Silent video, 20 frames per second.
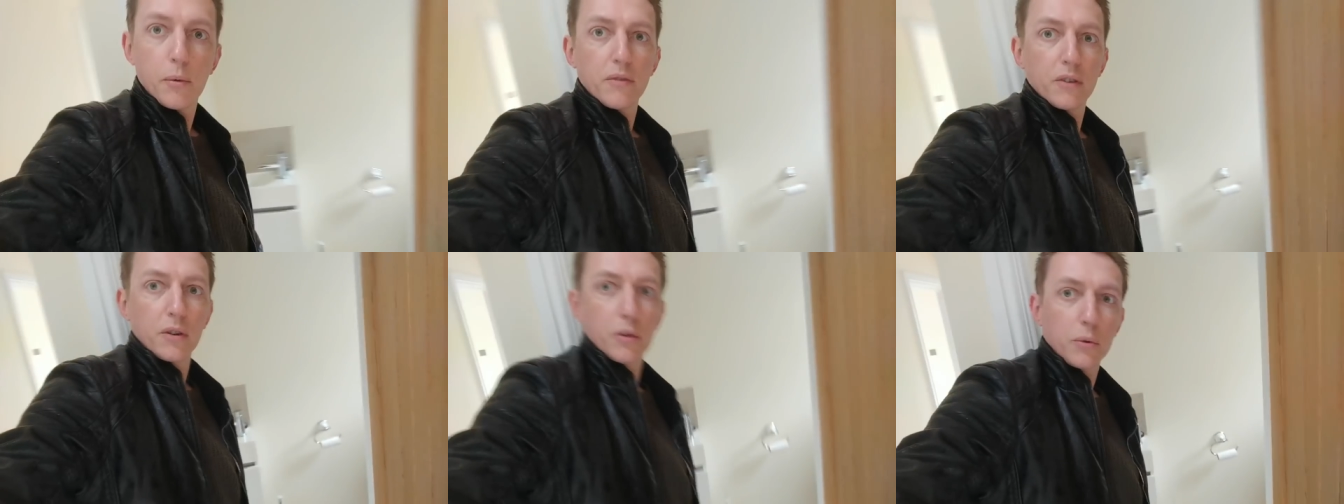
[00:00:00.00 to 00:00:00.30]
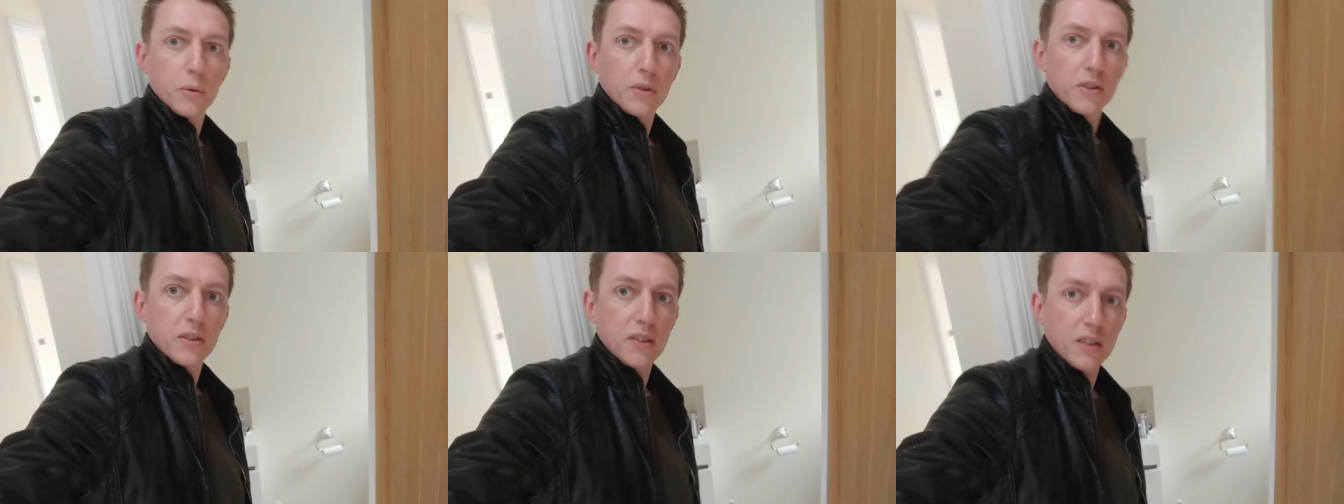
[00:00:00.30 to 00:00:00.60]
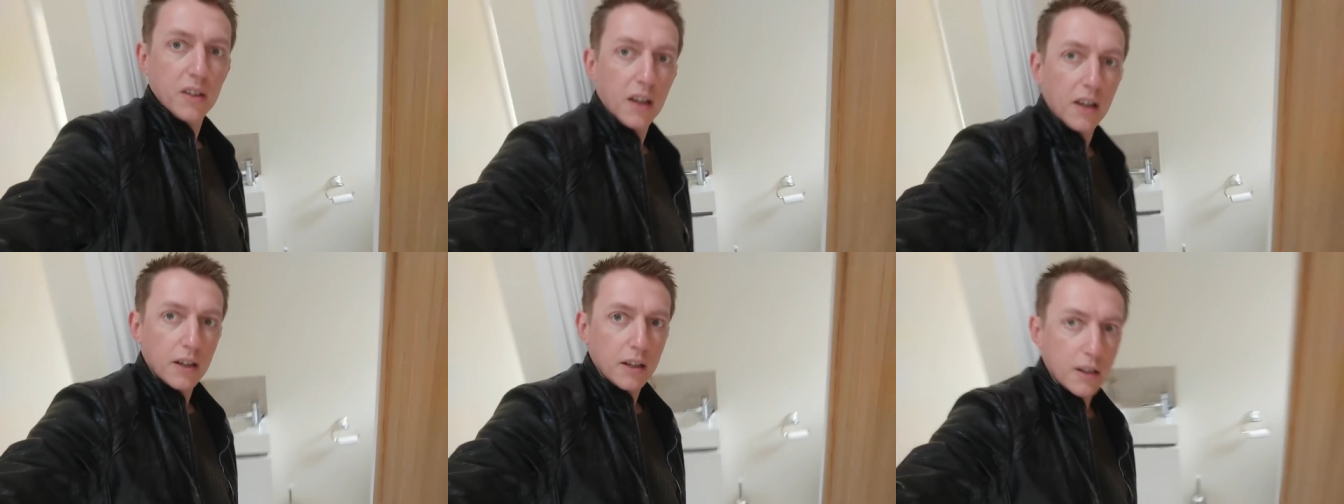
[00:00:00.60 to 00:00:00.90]
with a little
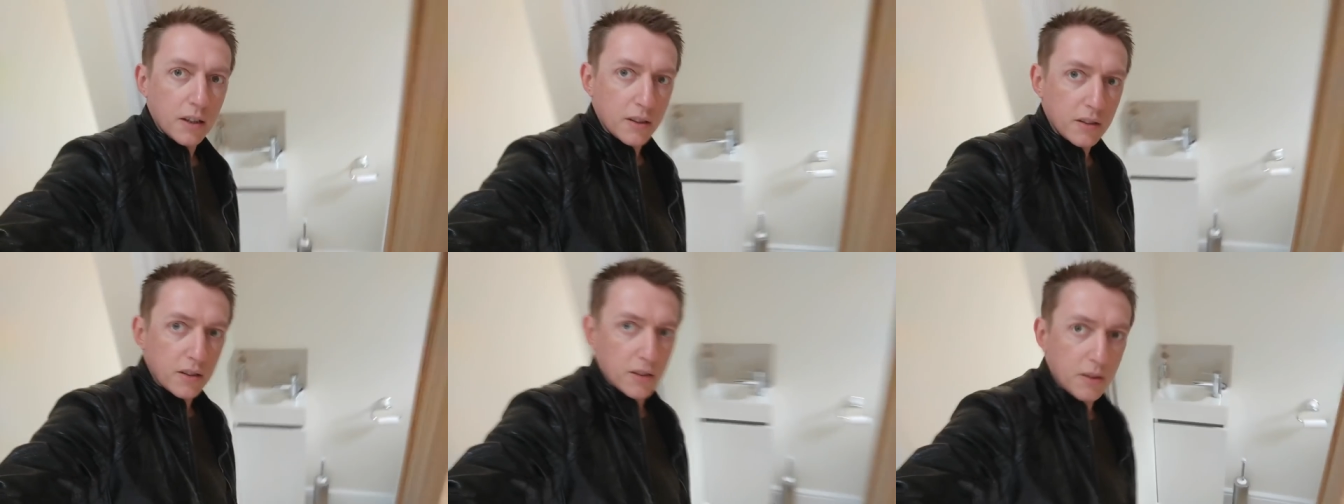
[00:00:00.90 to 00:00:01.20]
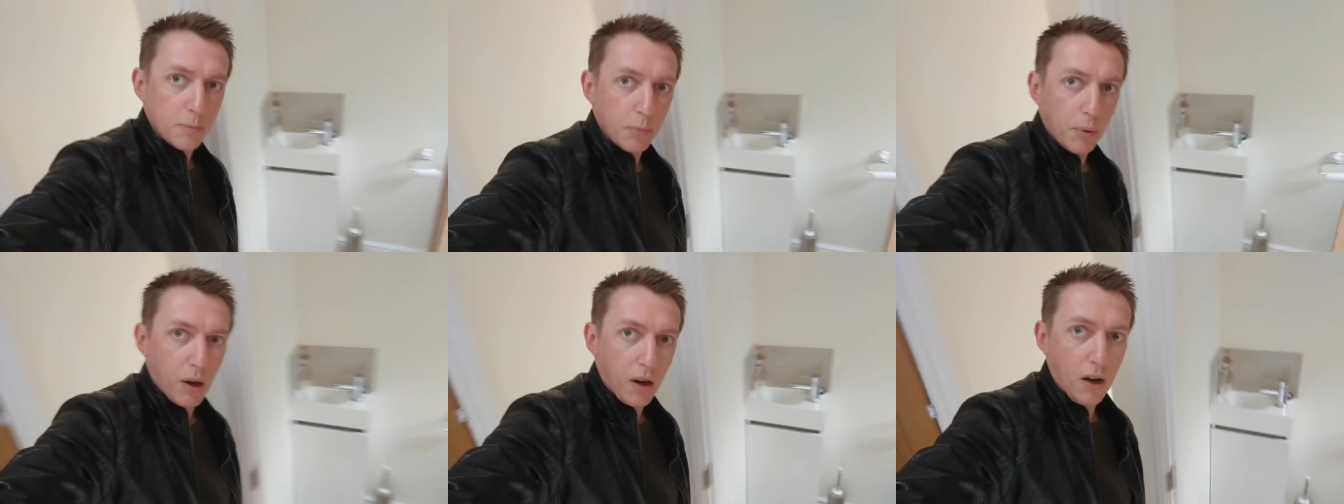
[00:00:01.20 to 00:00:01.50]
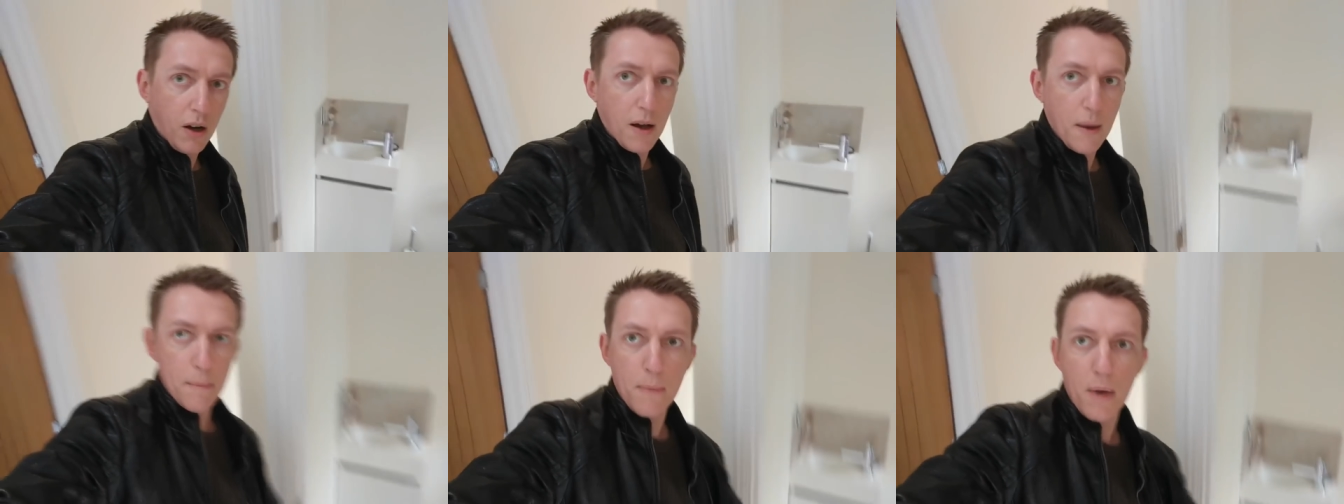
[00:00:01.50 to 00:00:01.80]
sink just
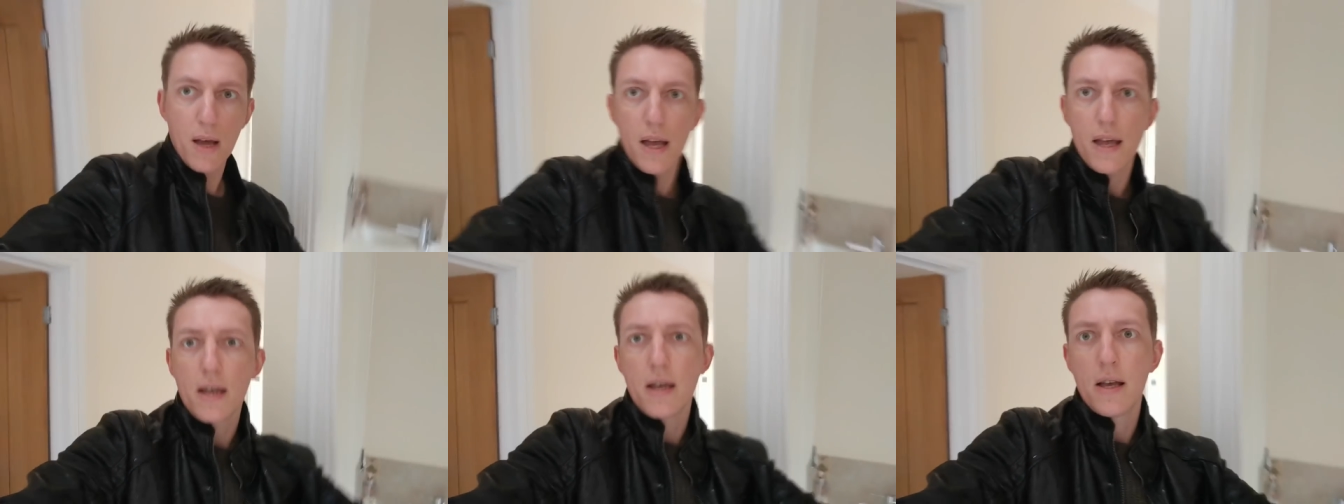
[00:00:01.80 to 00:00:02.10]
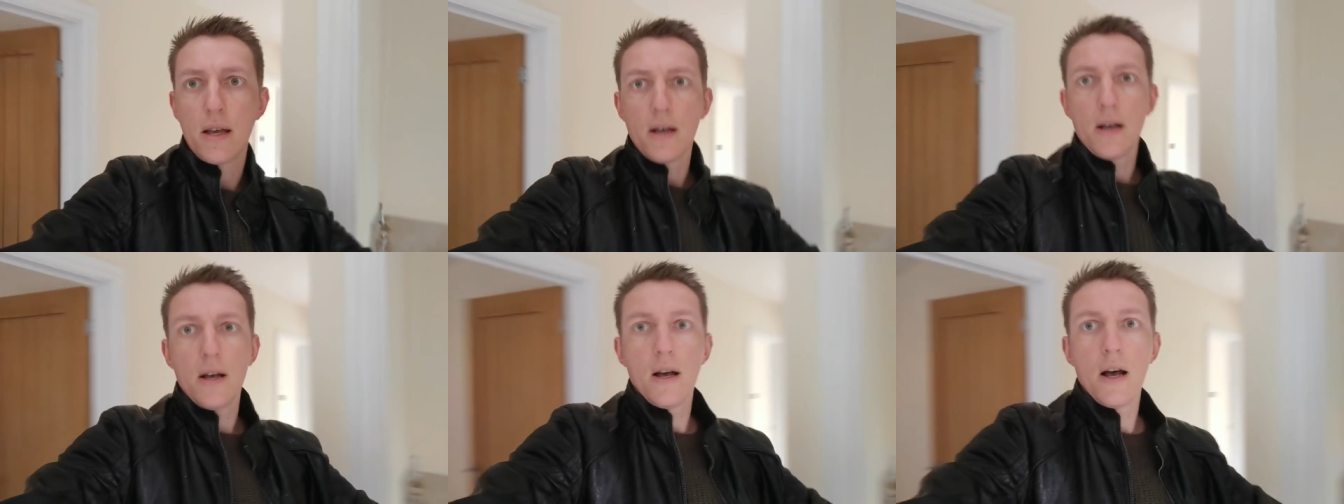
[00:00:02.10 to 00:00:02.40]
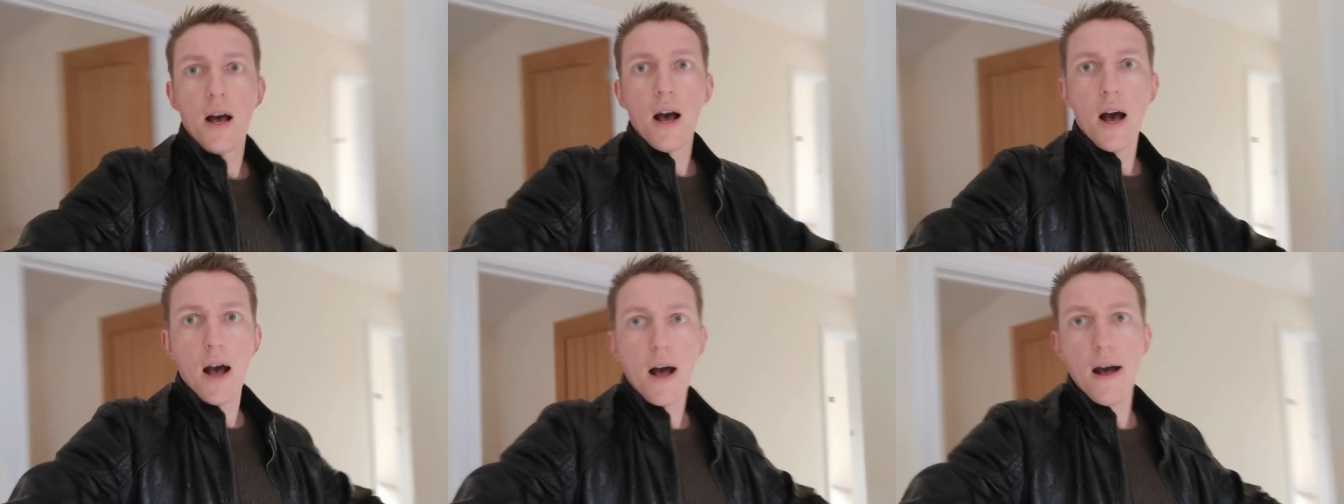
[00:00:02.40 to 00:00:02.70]
behind me.
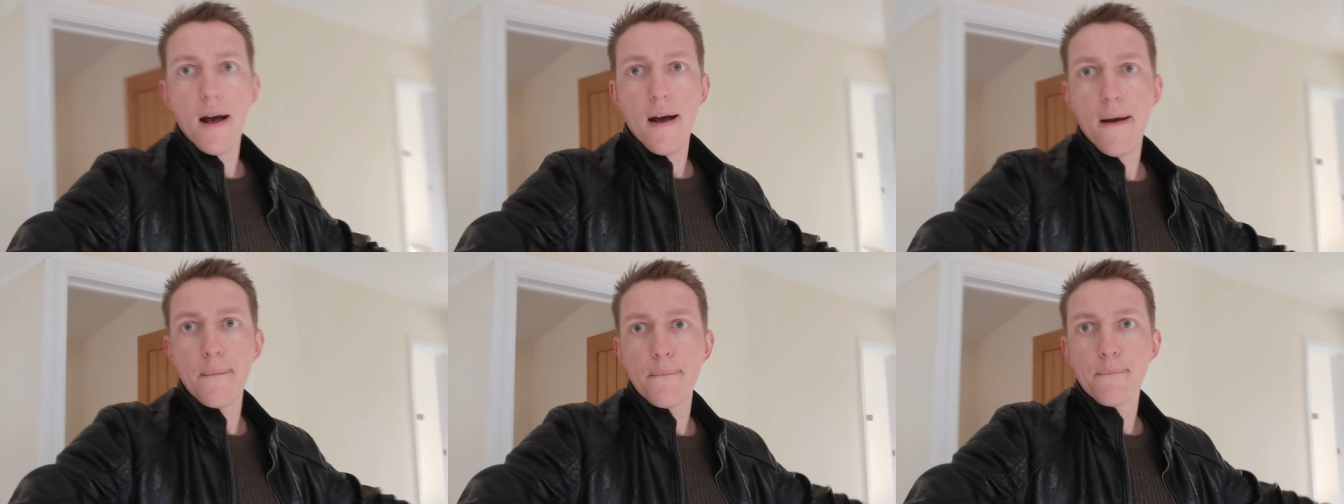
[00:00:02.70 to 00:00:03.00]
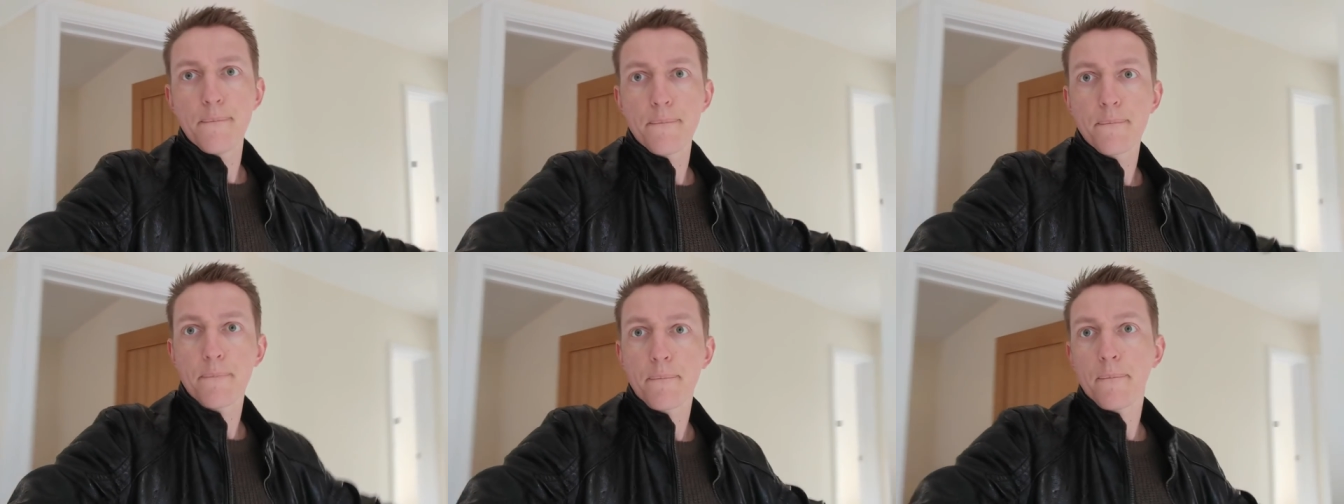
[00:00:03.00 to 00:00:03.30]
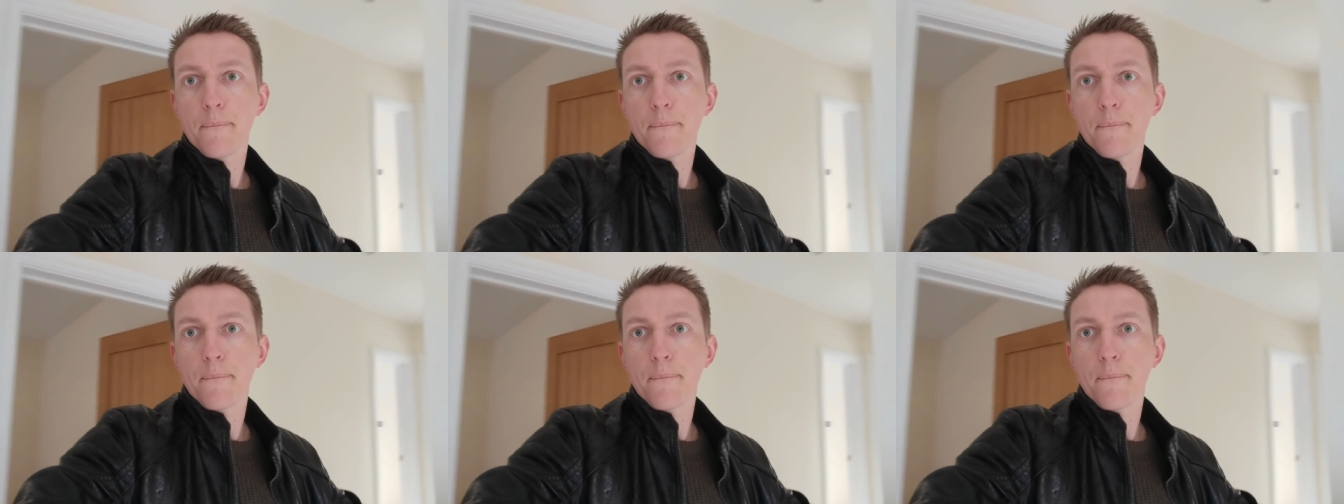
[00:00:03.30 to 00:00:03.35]
Um,